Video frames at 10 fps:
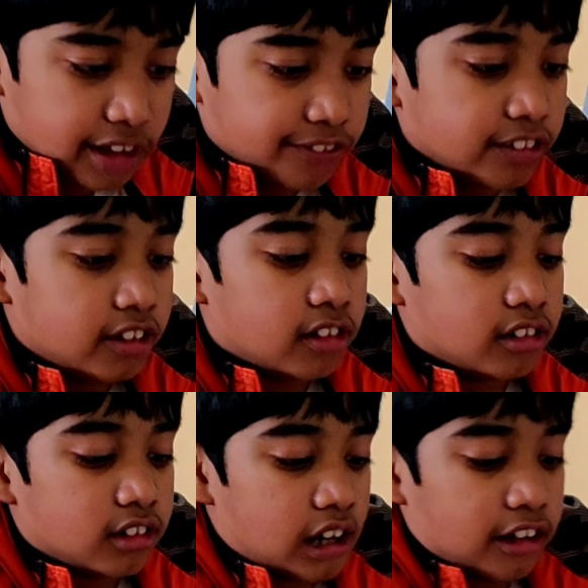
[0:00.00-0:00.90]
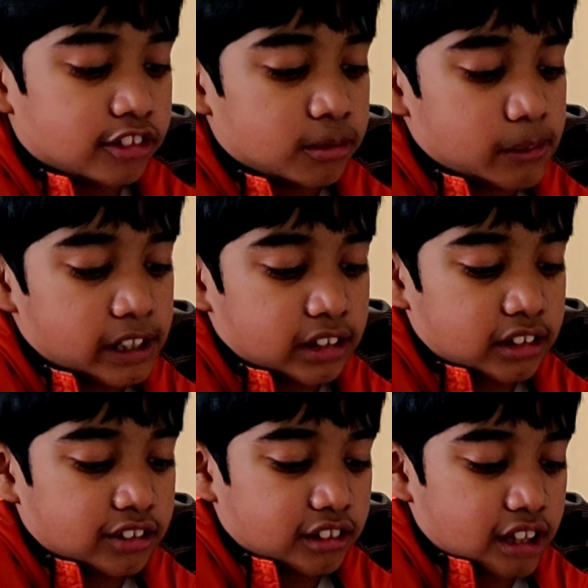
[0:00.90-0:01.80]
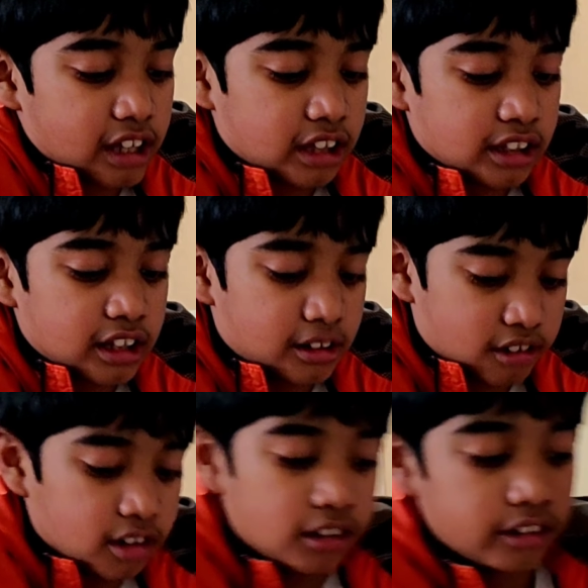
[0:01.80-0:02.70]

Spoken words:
If you don't know how to make this again, then